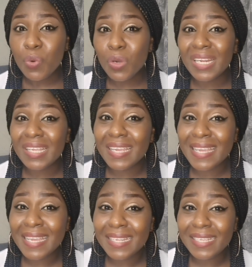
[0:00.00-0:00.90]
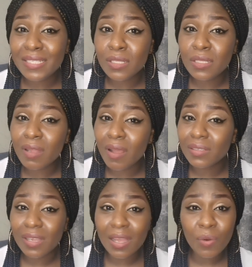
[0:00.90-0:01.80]
But it is
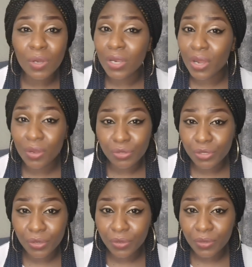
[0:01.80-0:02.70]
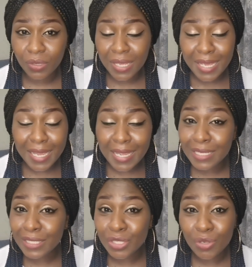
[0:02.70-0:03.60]
not our culture. It
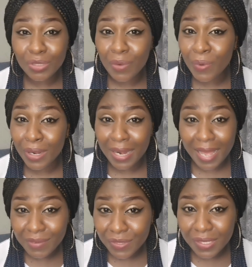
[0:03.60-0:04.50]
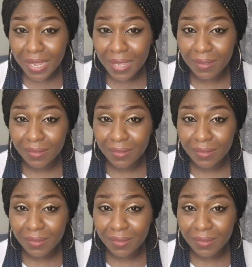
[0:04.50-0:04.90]
is not our lifestyle.